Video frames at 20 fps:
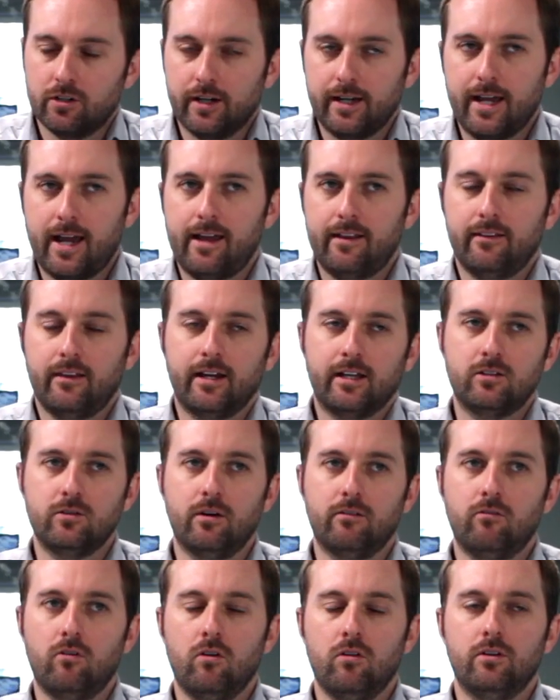again, you
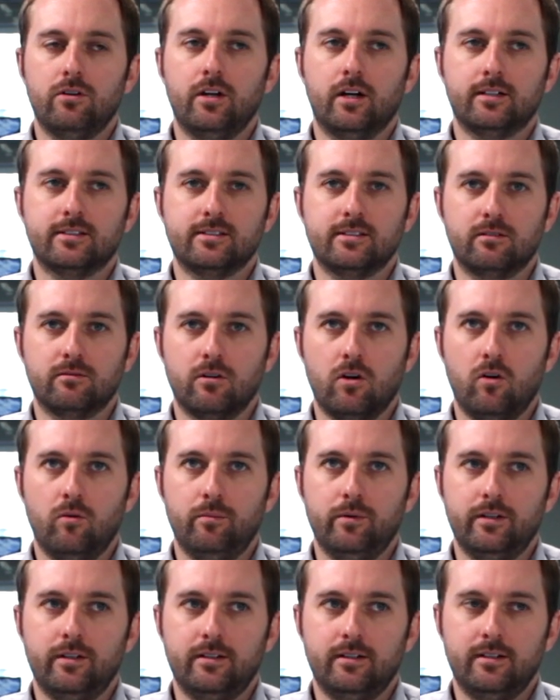have all the ducks in a row,
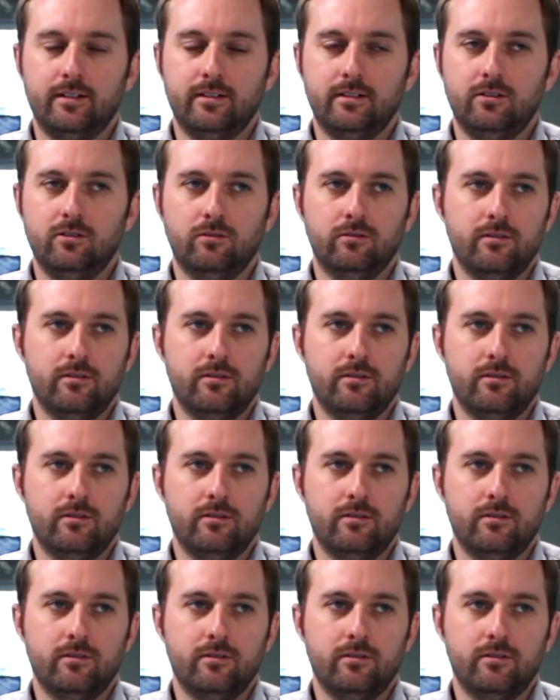but you'll